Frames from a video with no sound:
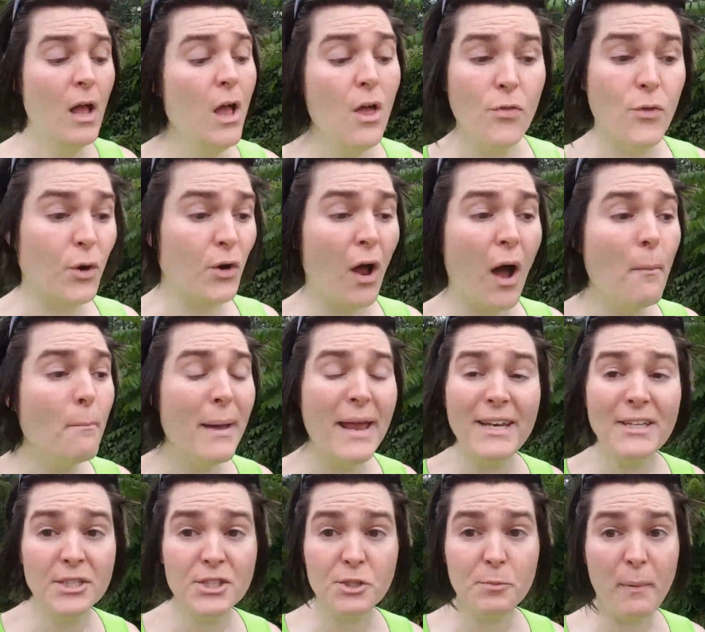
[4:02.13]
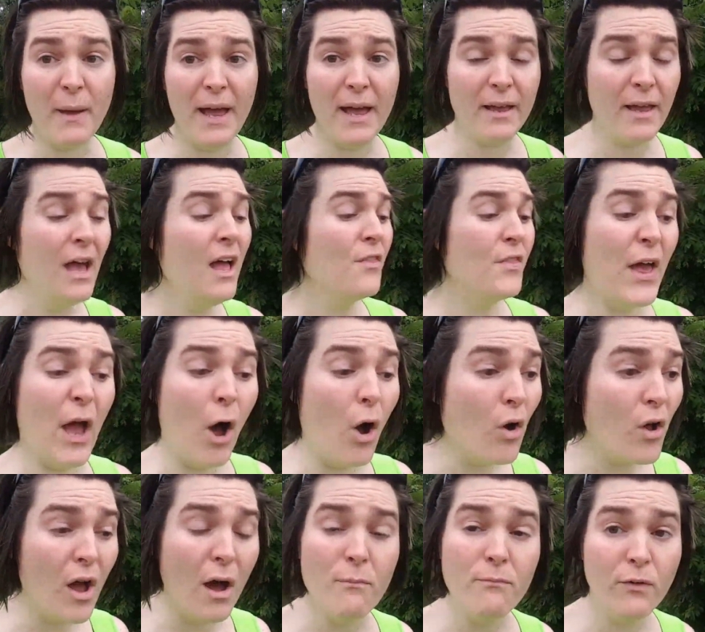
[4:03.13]
They're not made to spec. They all
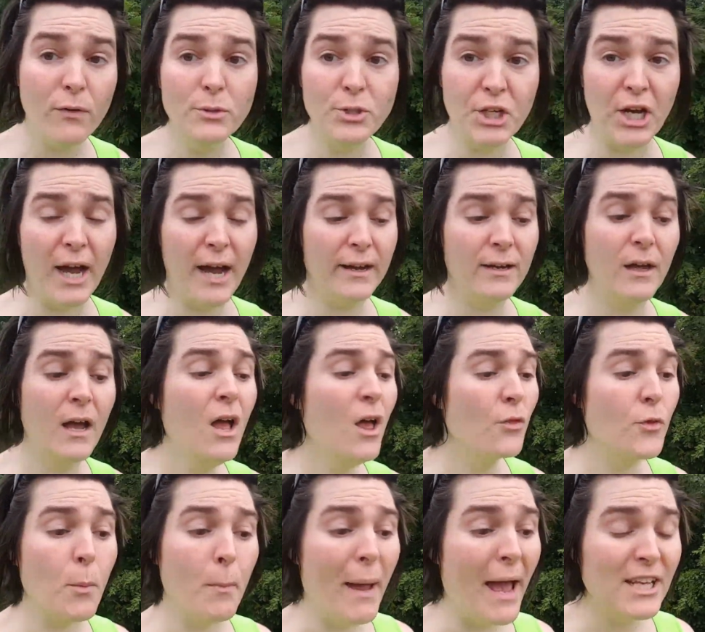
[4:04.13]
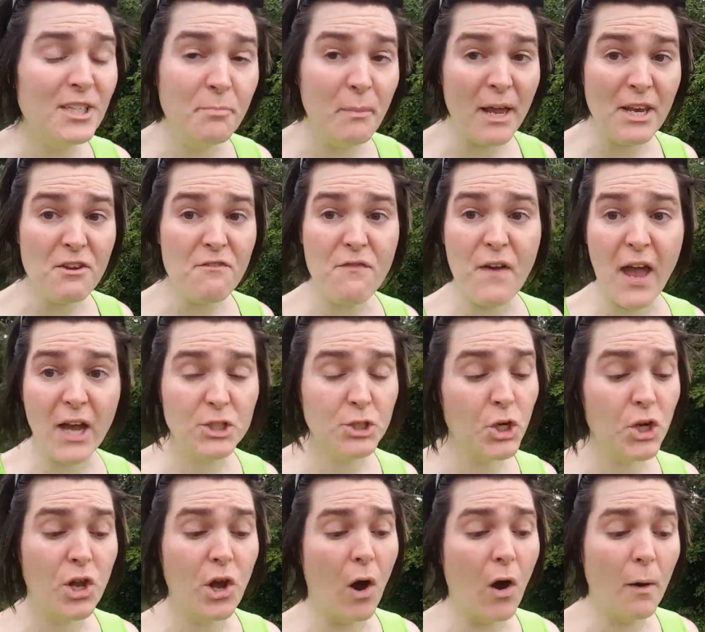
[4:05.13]
come from China. They're mass
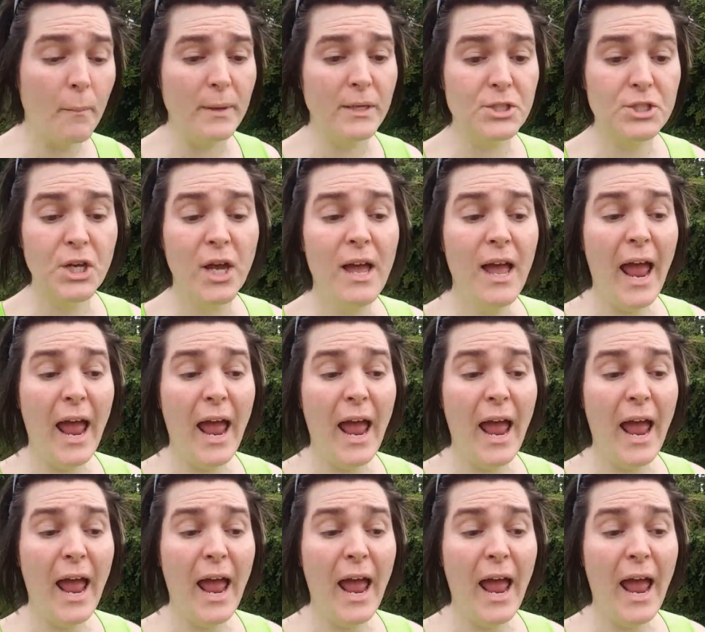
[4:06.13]
manufactured garbage.